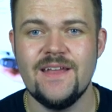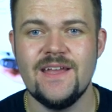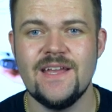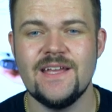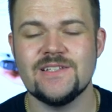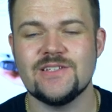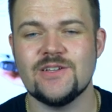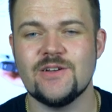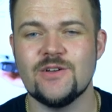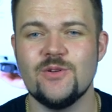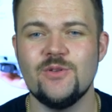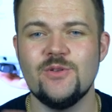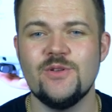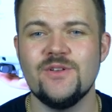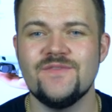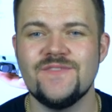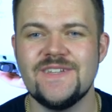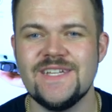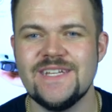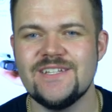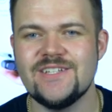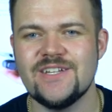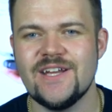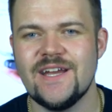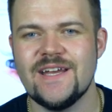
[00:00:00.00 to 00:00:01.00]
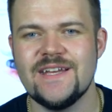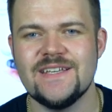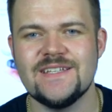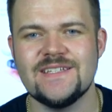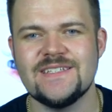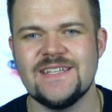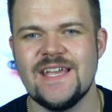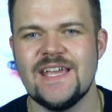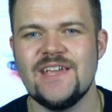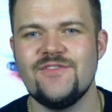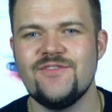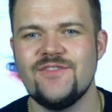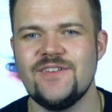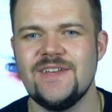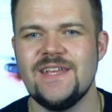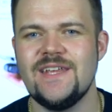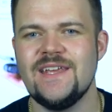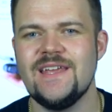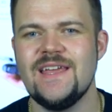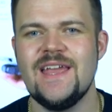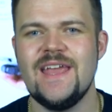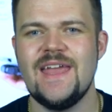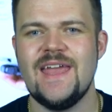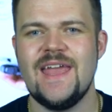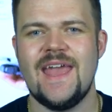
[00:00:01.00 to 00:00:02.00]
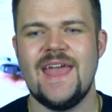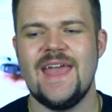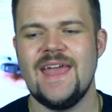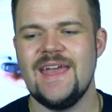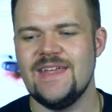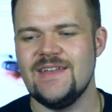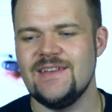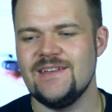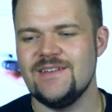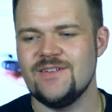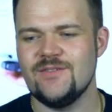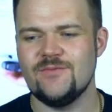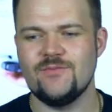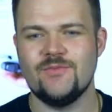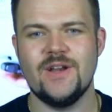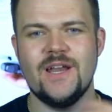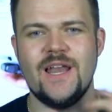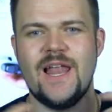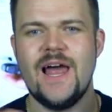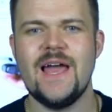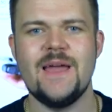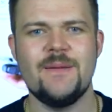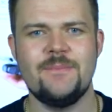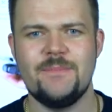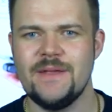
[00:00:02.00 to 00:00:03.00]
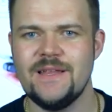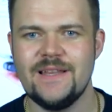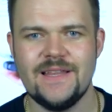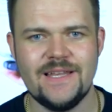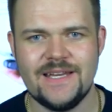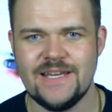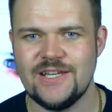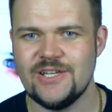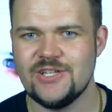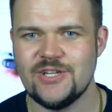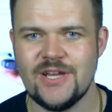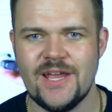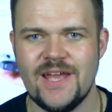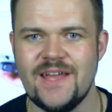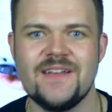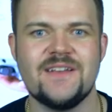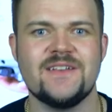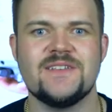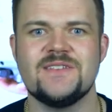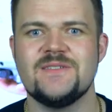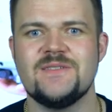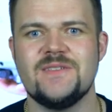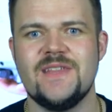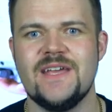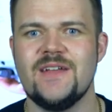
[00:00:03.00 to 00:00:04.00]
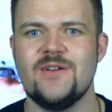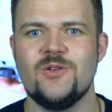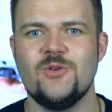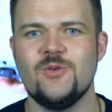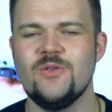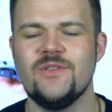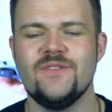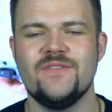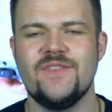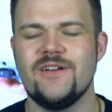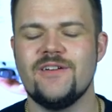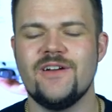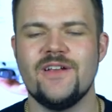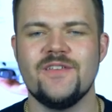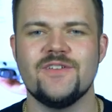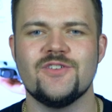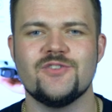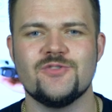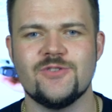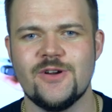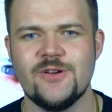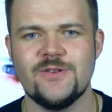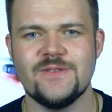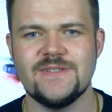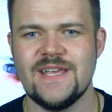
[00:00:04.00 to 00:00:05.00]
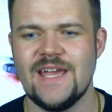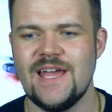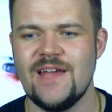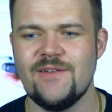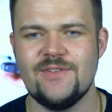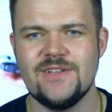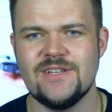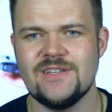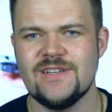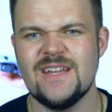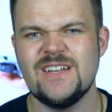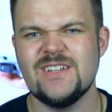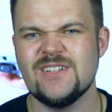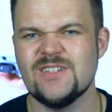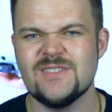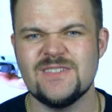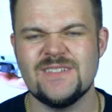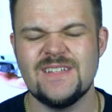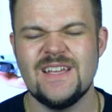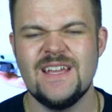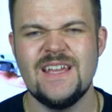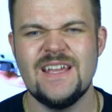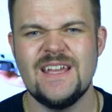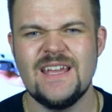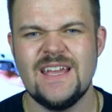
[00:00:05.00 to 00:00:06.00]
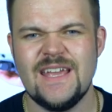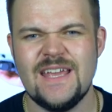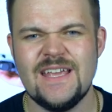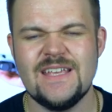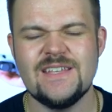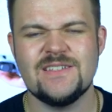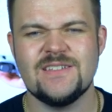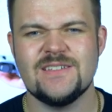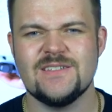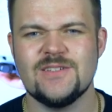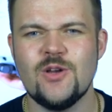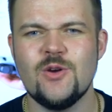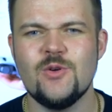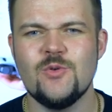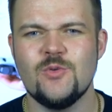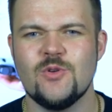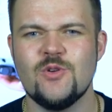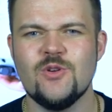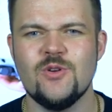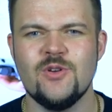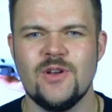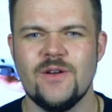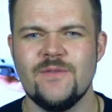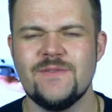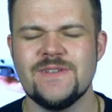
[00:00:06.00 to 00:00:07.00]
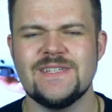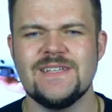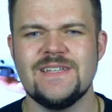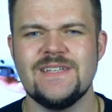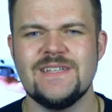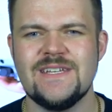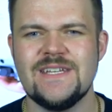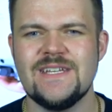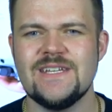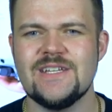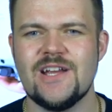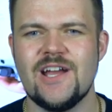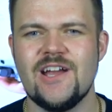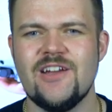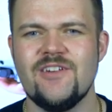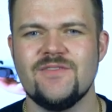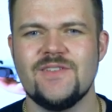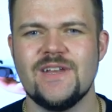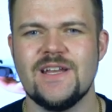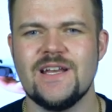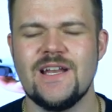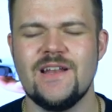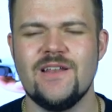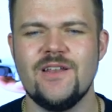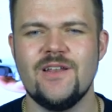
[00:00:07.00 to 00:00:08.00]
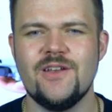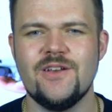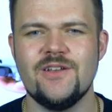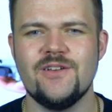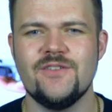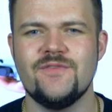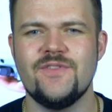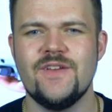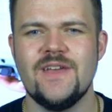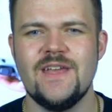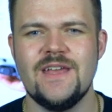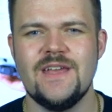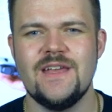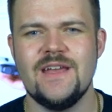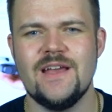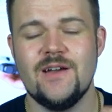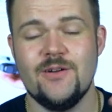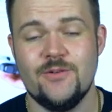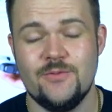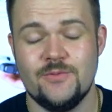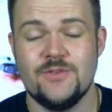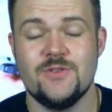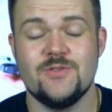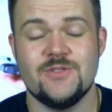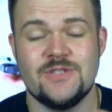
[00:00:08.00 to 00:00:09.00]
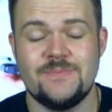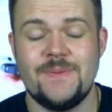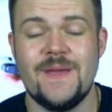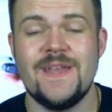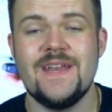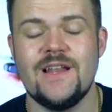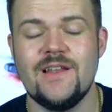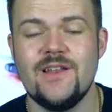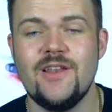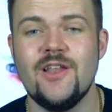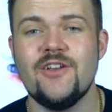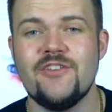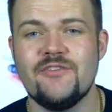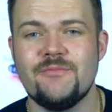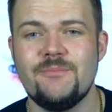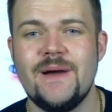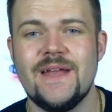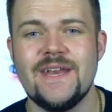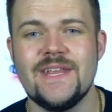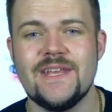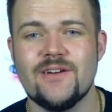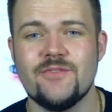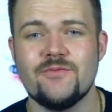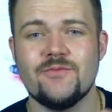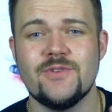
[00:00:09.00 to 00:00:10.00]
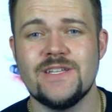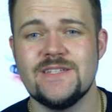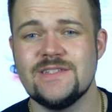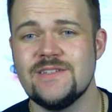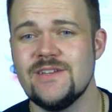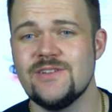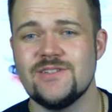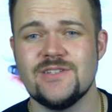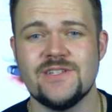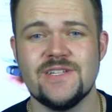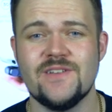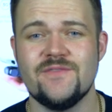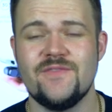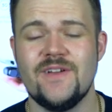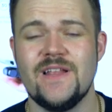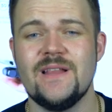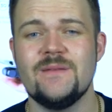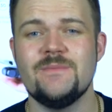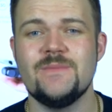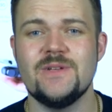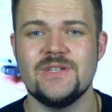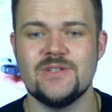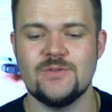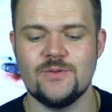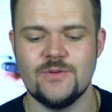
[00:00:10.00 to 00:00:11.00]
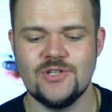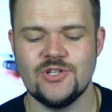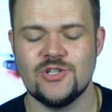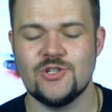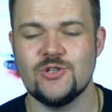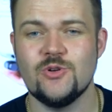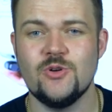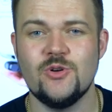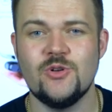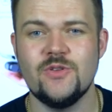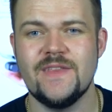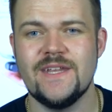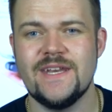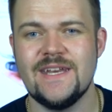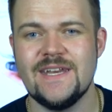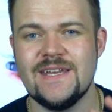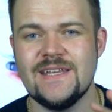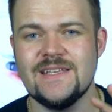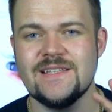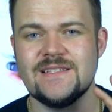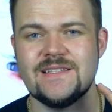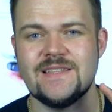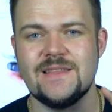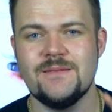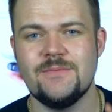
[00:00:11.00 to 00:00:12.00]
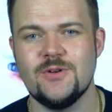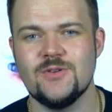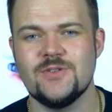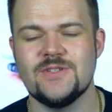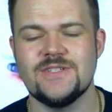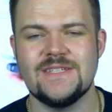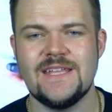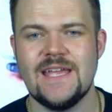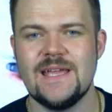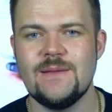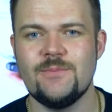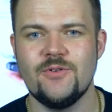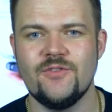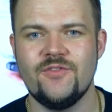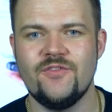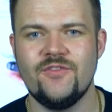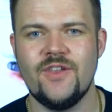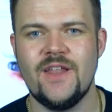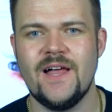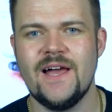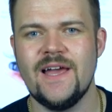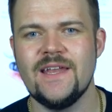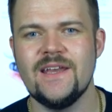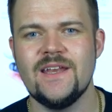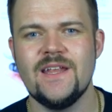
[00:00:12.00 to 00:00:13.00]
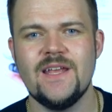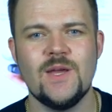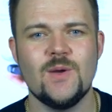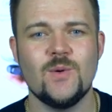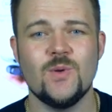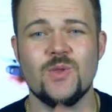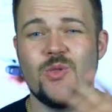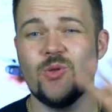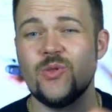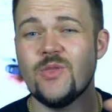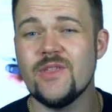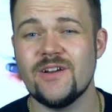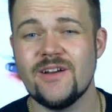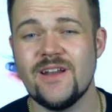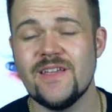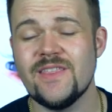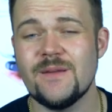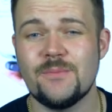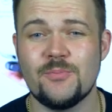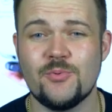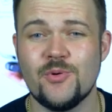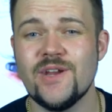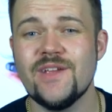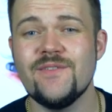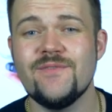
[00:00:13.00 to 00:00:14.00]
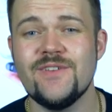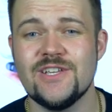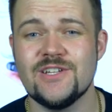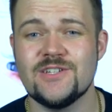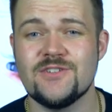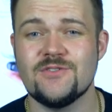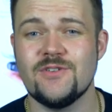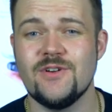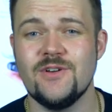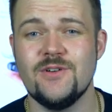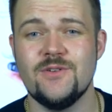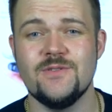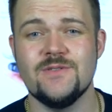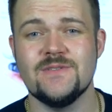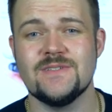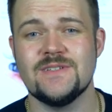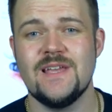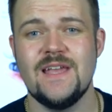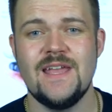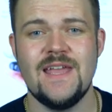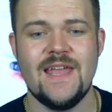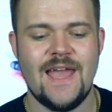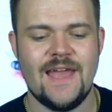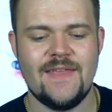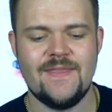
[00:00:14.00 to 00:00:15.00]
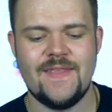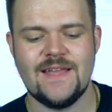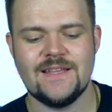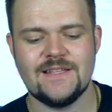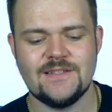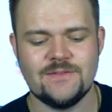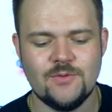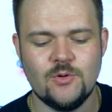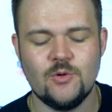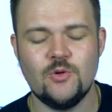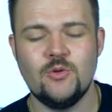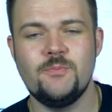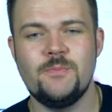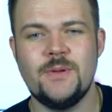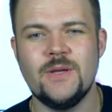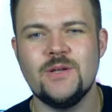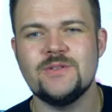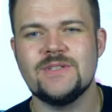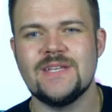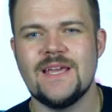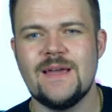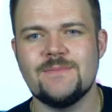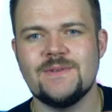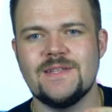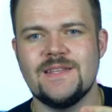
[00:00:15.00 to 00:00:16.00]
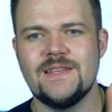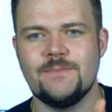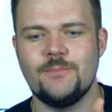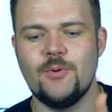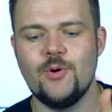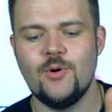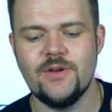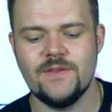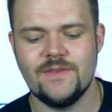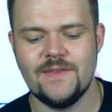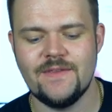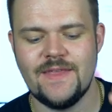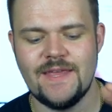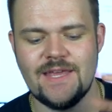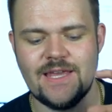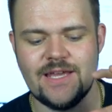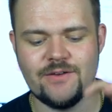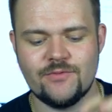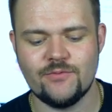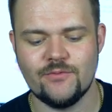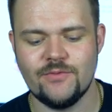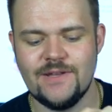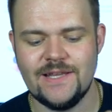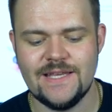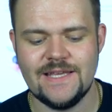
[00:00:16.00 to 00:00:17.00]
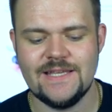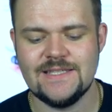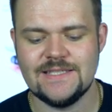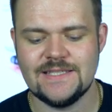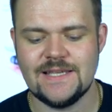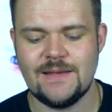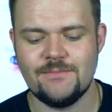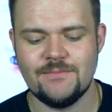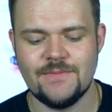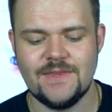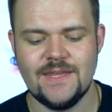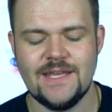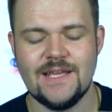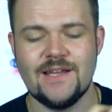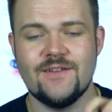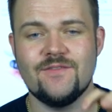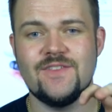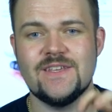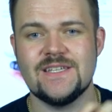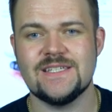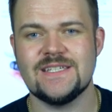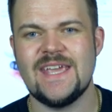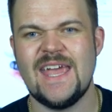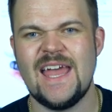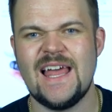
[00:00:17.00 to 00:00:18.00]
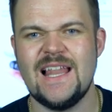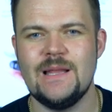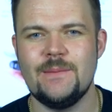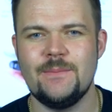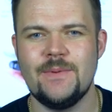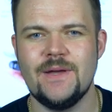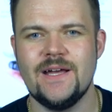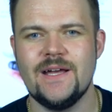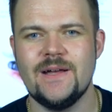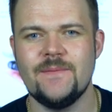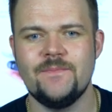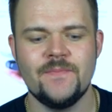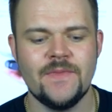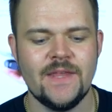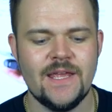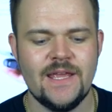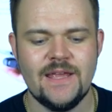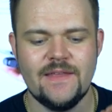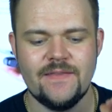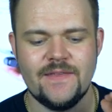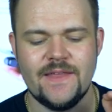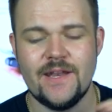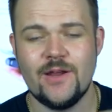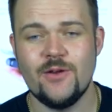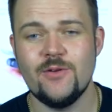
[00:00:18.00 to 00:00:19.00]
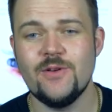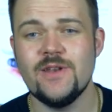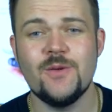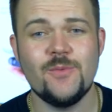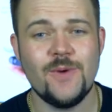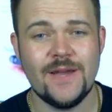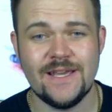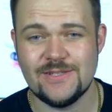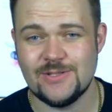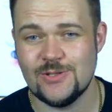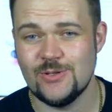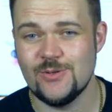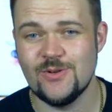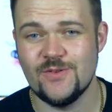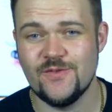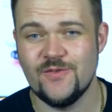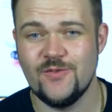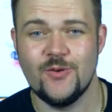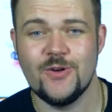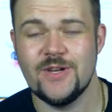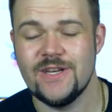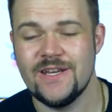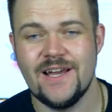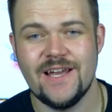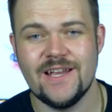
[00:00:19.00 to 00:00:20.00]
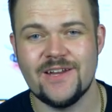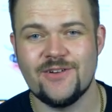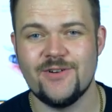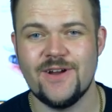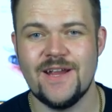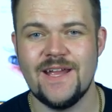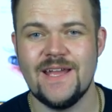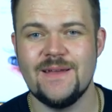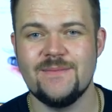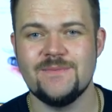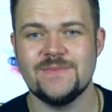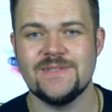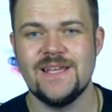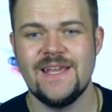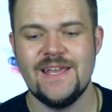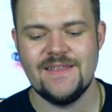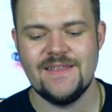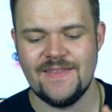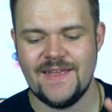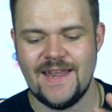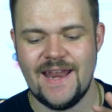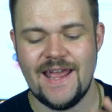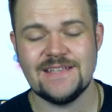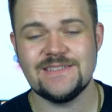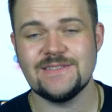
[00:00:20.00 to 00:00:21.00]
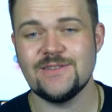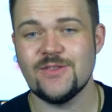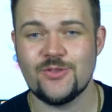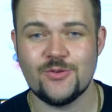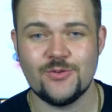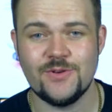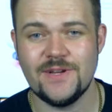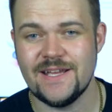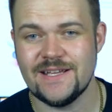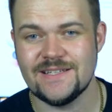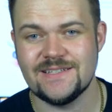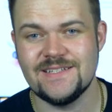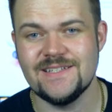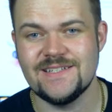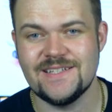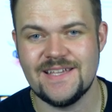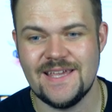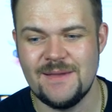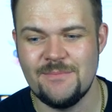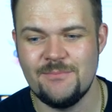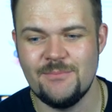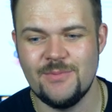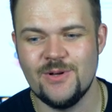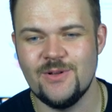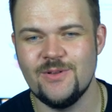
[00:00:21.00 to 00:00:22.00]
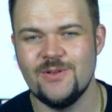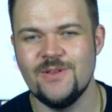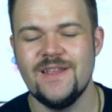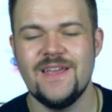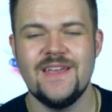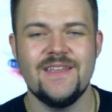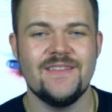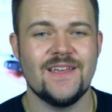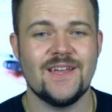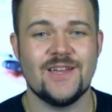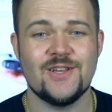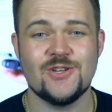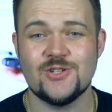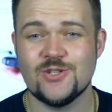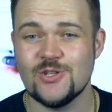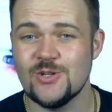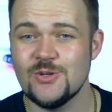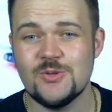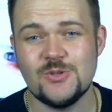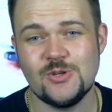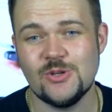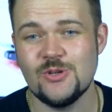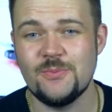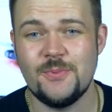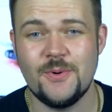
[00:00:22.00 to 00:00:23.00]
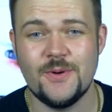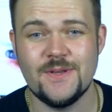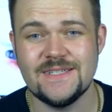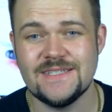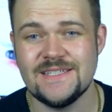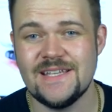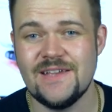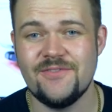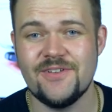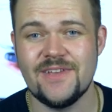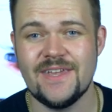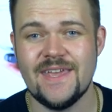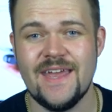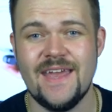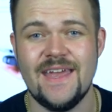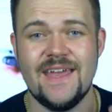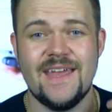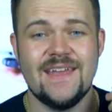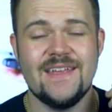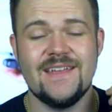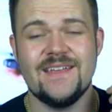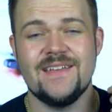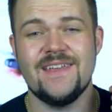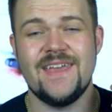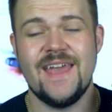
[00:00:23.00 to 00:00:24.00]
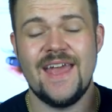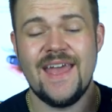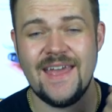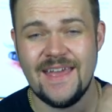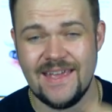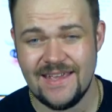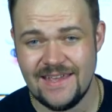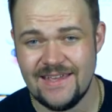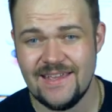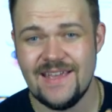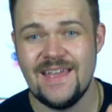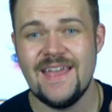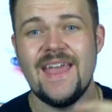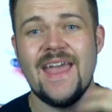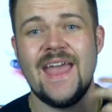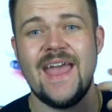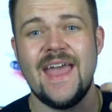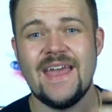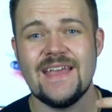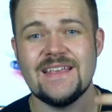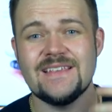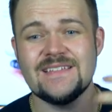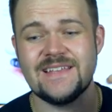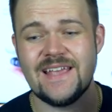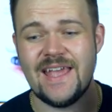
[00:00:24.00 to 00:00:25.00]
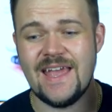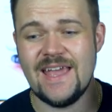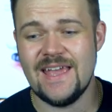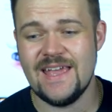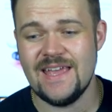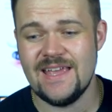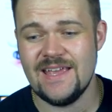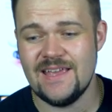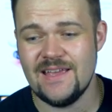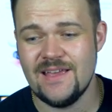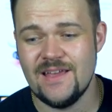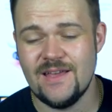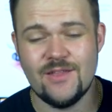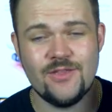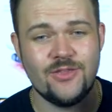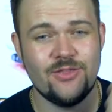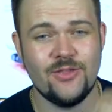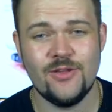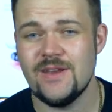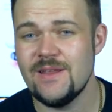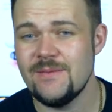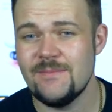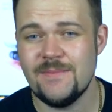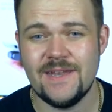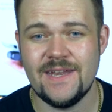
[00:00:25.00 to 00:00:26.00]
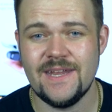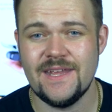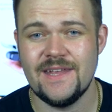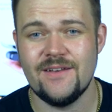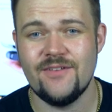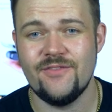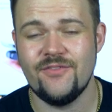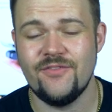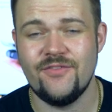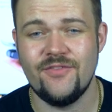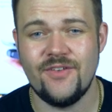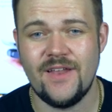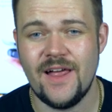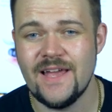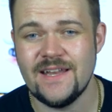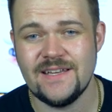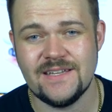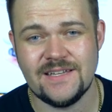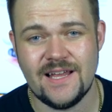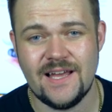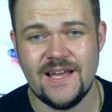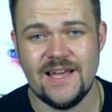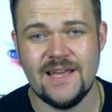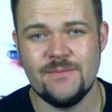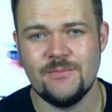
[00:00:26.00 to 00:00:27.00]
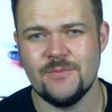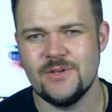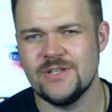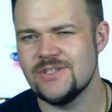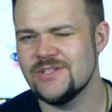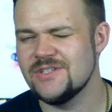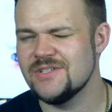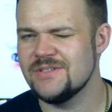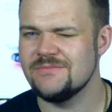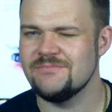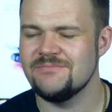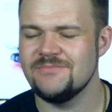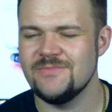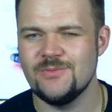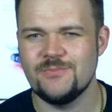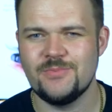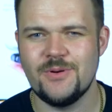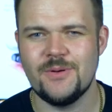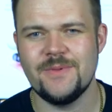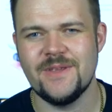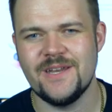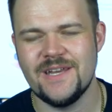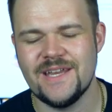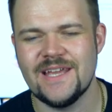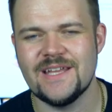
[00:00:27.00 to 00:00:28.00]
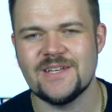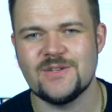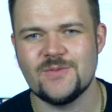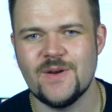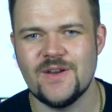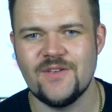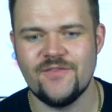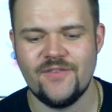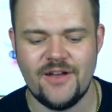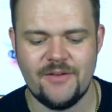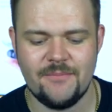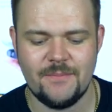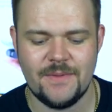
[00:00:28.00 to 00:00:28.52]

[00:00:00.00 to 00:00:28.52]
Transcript: It's got all of DJI's safety and reliability checks that all of their other drones have. It, it just is so good. Obviously DJI have done a lot of, uh, or spent a lot of money on research and development to ensure that it is the most stable flight with all their other previous drones and that's all built up to the point that they could release something of this caliber that only weighs 240 49 grams, that has a three axis gimbal, that can shoot 2.7K, has a 30 minute flight time, which you probably only get 25